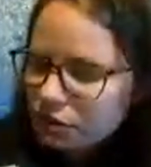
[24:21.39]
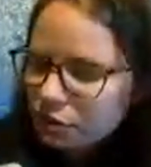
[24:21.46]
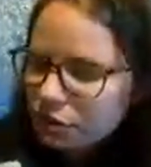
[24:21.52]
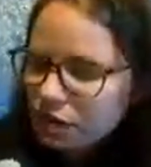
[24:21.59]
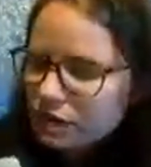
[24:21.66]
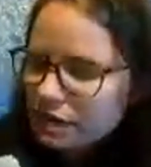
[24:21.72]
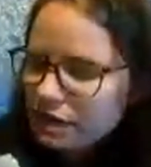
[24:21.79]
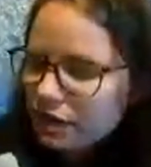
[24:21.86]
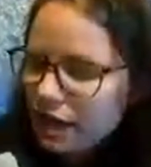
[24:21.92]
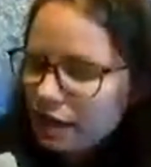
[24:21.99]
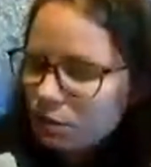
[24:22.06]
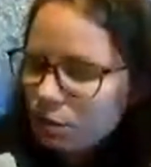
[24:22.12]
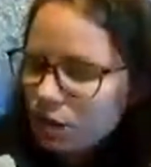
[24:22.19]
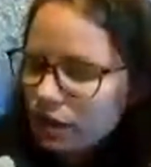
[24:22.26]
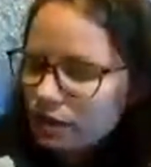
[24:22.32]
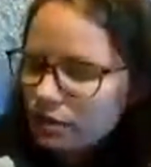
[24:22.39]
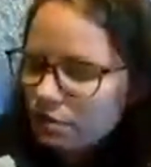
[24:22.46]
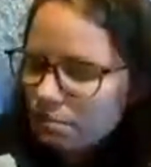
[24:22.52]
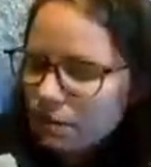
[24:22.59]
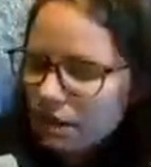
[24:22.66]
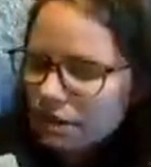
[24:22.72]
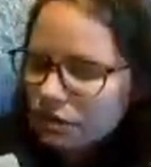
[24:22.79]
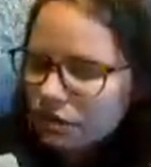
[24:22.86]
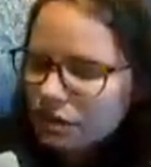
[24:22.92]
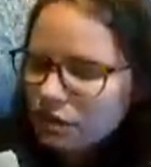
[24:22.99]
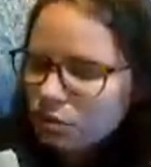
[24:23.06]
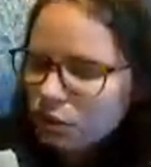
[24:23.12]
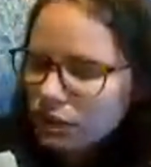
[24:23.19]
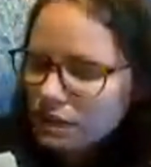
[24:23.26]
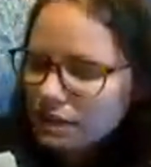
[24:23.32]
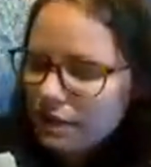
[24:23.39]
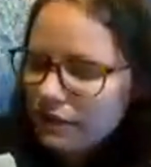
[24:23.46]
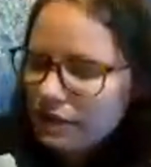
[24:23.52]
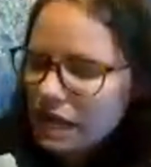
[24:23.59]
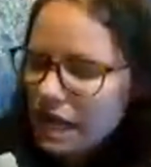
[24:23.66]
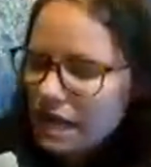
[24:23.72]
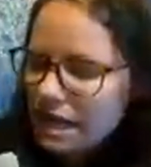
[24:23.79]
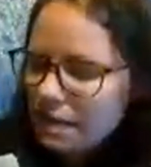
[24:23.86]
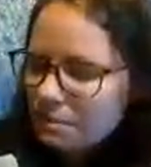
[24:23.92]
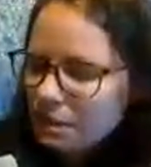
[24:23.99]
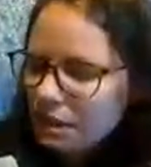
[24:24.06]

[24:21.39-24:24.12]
Norris on line 1. By 3:27 a.m.